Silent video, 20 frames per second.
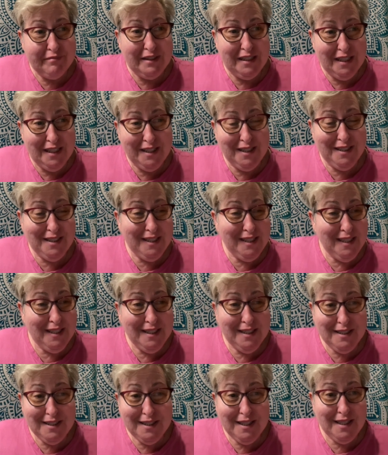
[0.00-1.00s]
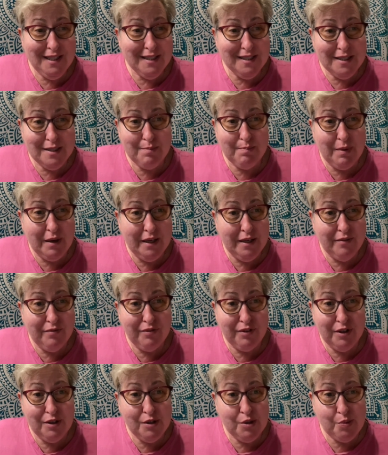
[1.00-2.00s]
Indeed, it does, but
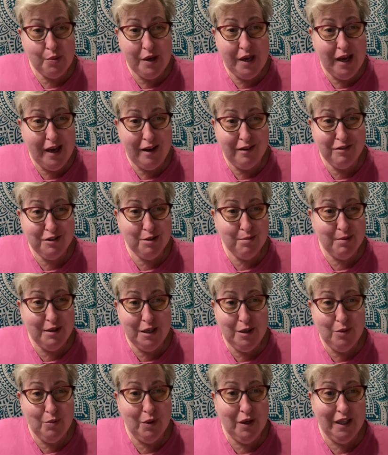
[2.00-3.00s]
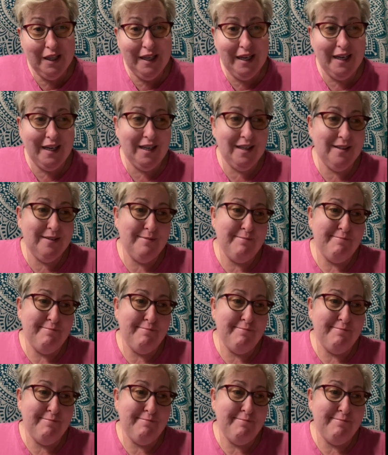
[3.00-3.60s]
first we have to be willing